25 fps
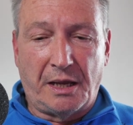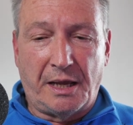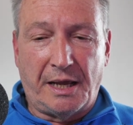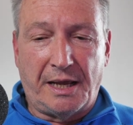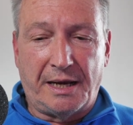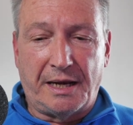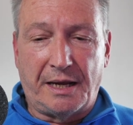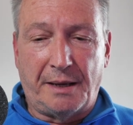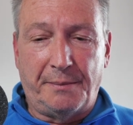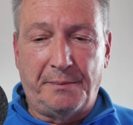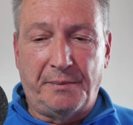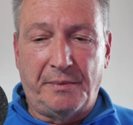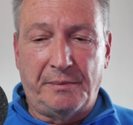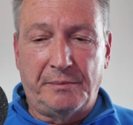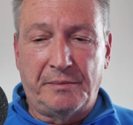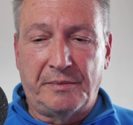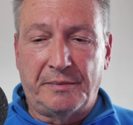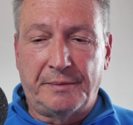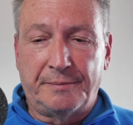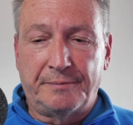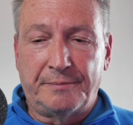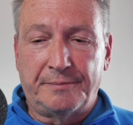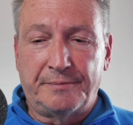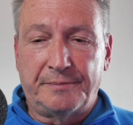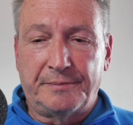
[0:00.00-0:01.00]
And I'm
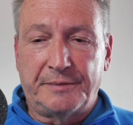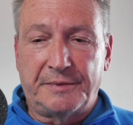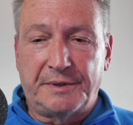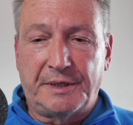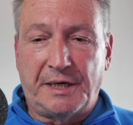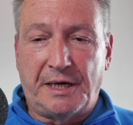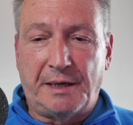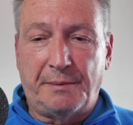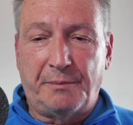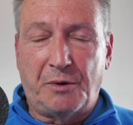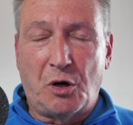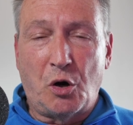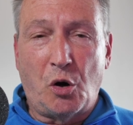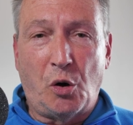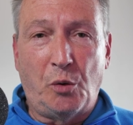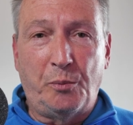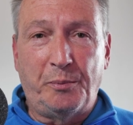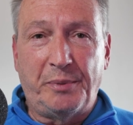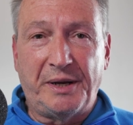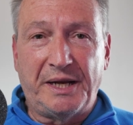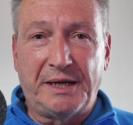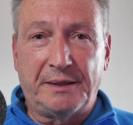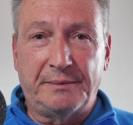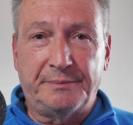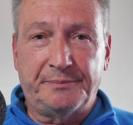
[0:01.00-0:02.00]

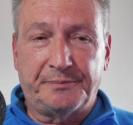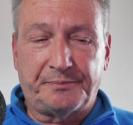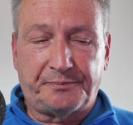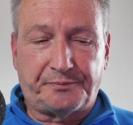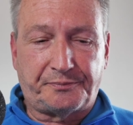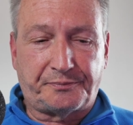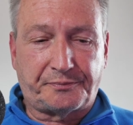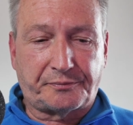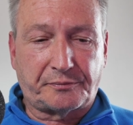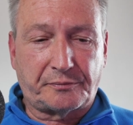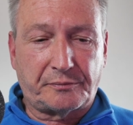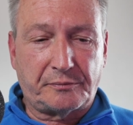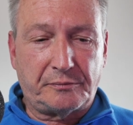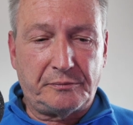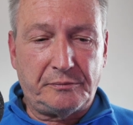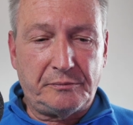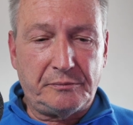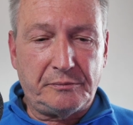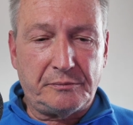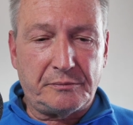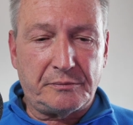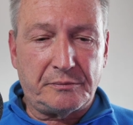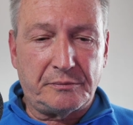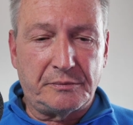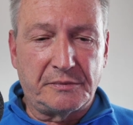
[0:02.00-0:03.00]
hoping
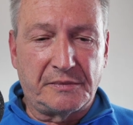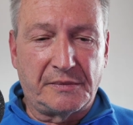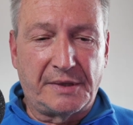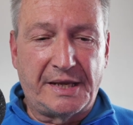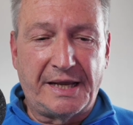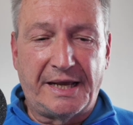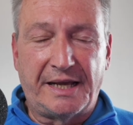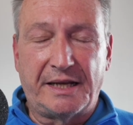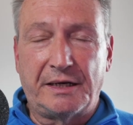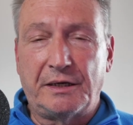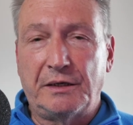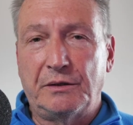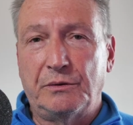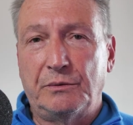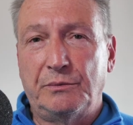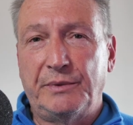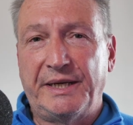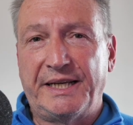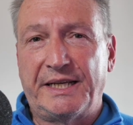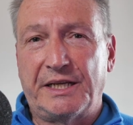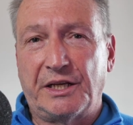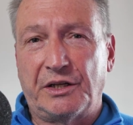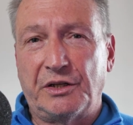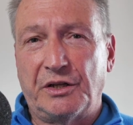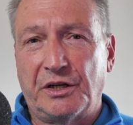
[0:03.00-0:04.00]
that we
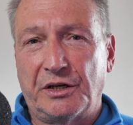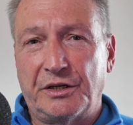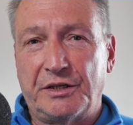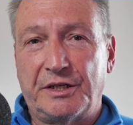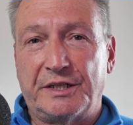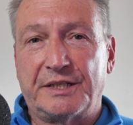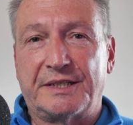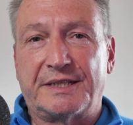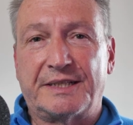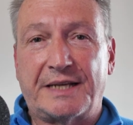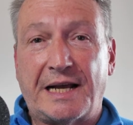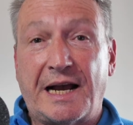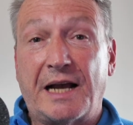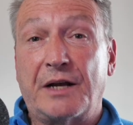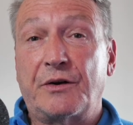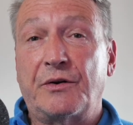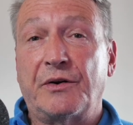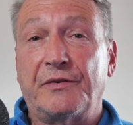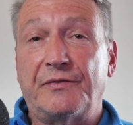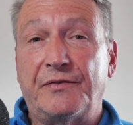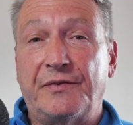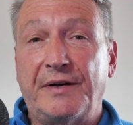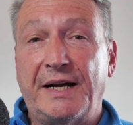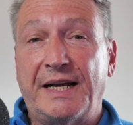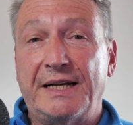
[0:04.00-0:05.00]
can learn to
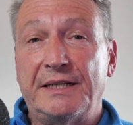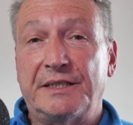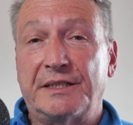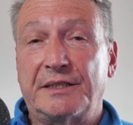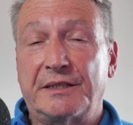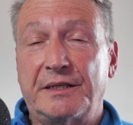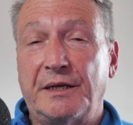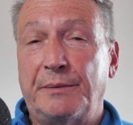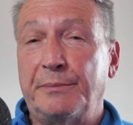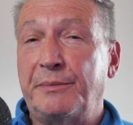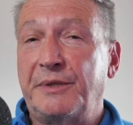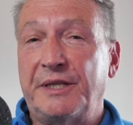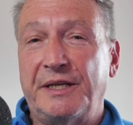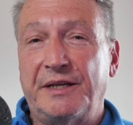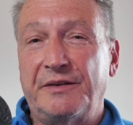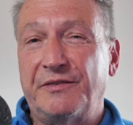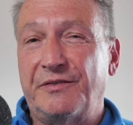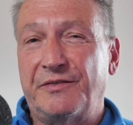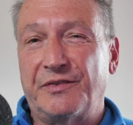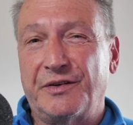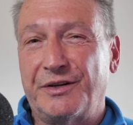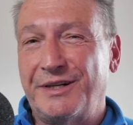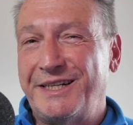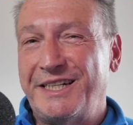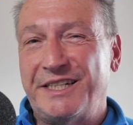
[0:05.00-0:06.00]
sacrifice something
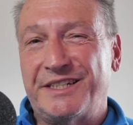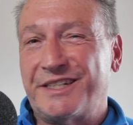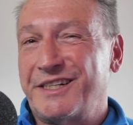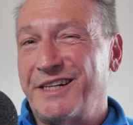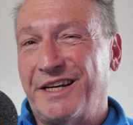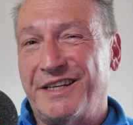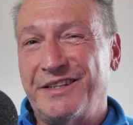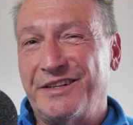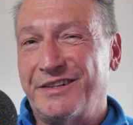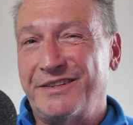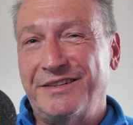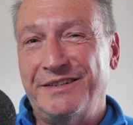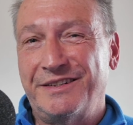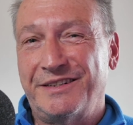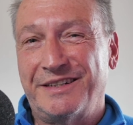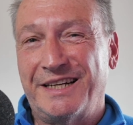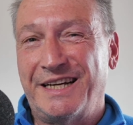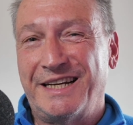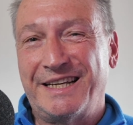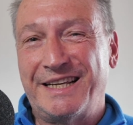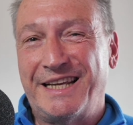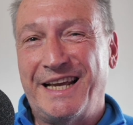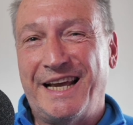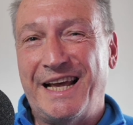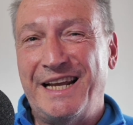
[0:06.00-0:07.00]
for each other
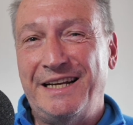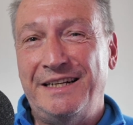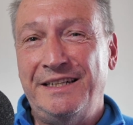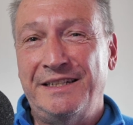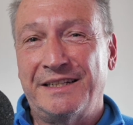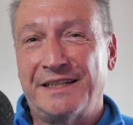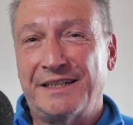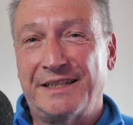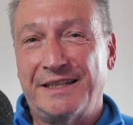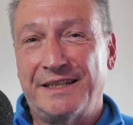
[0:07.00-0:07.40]
again.